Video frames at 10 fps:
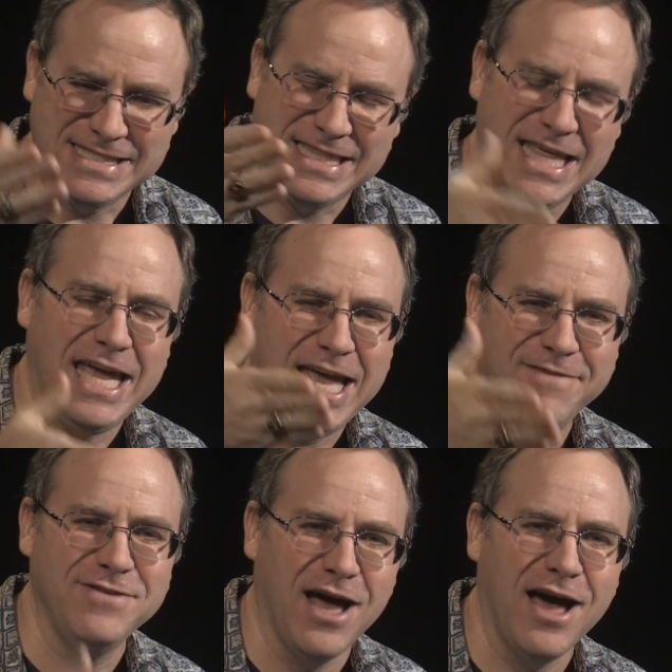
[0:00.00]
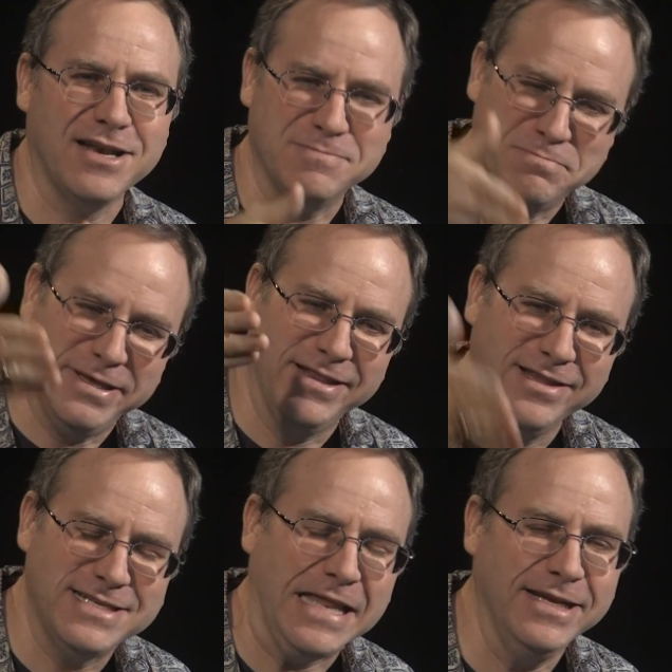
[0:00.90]
they have not been
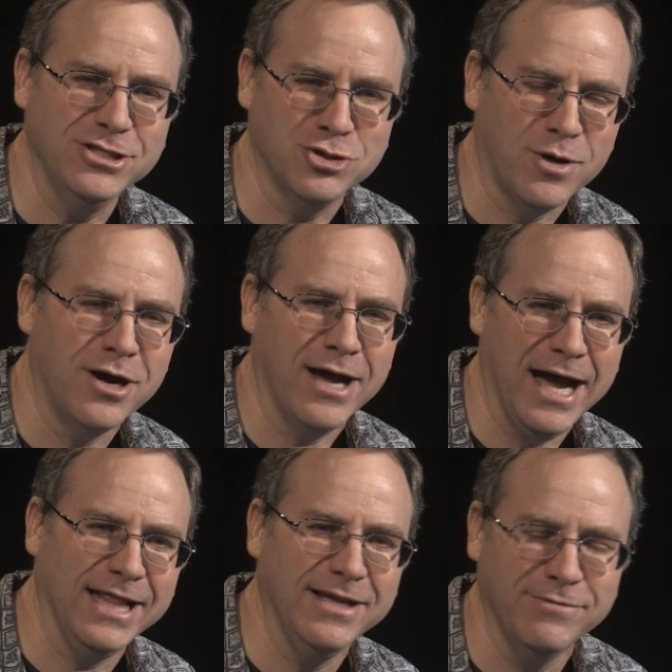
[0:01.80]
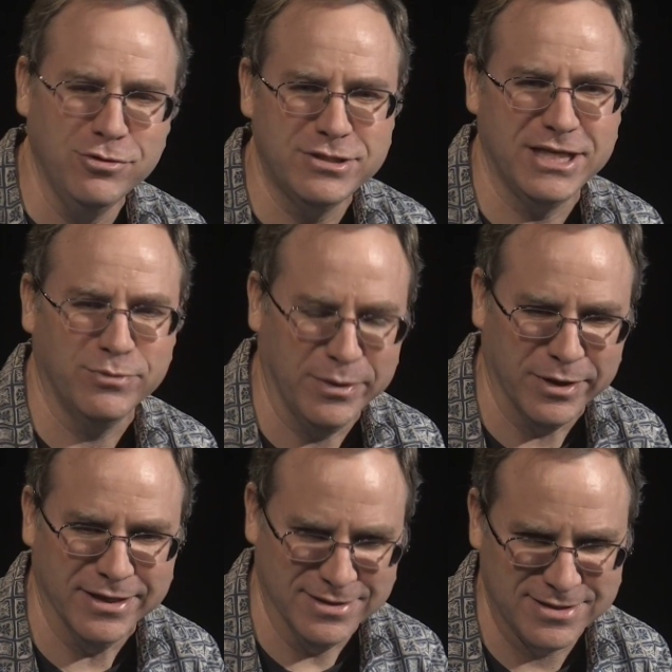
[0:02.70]
listening to our I Love Lucy
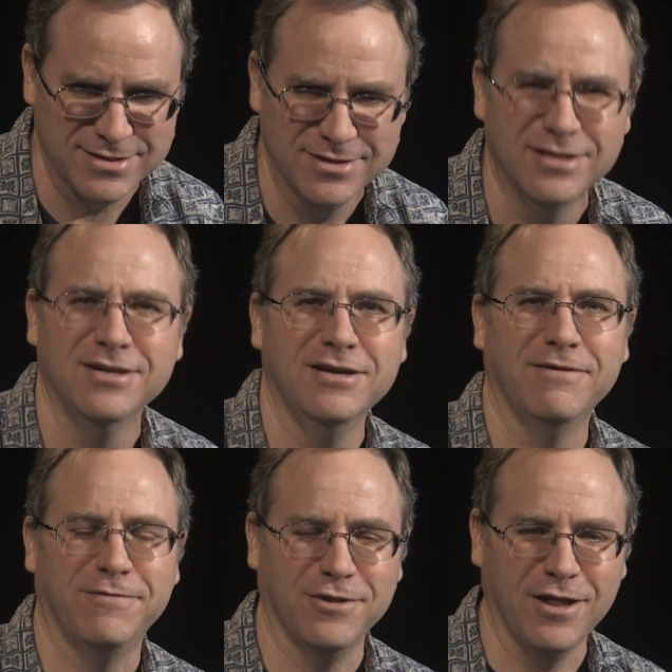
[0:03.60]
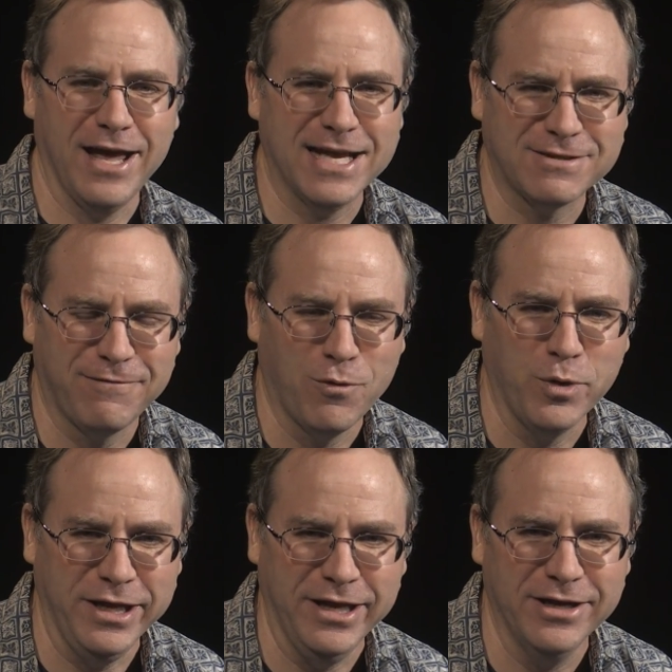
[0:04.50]
reruns for the last
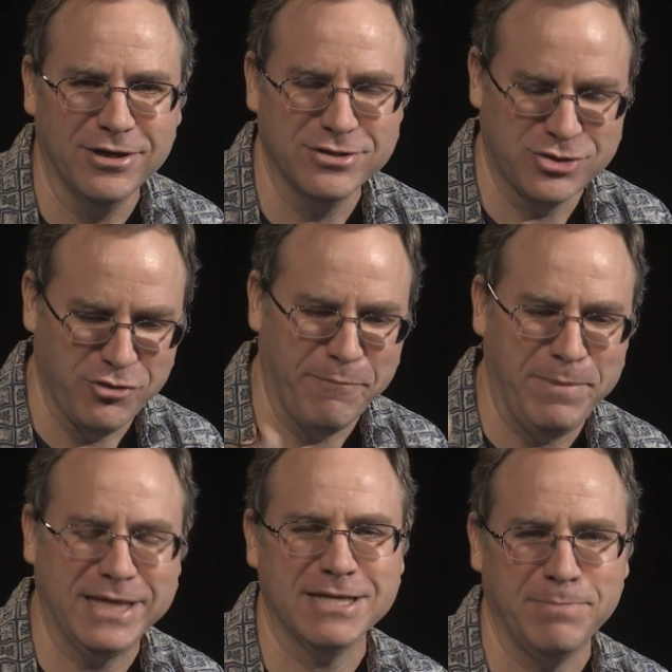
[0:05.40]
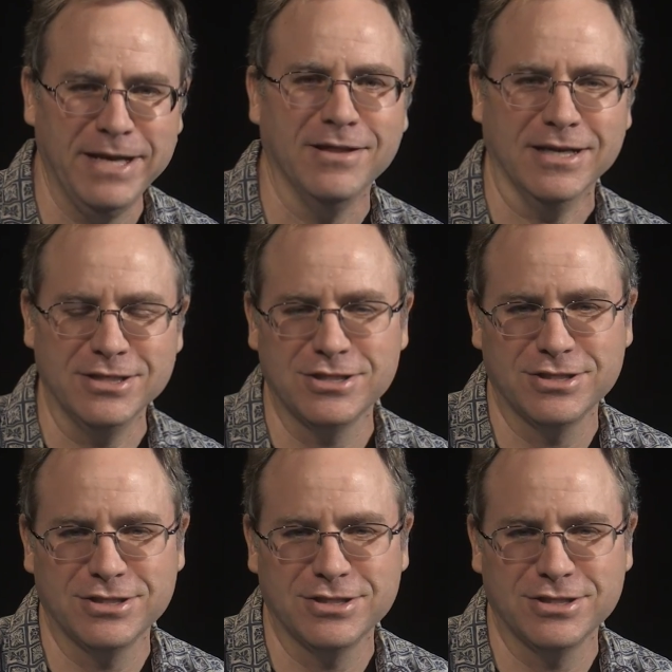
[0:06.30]
40 years to have picked up English.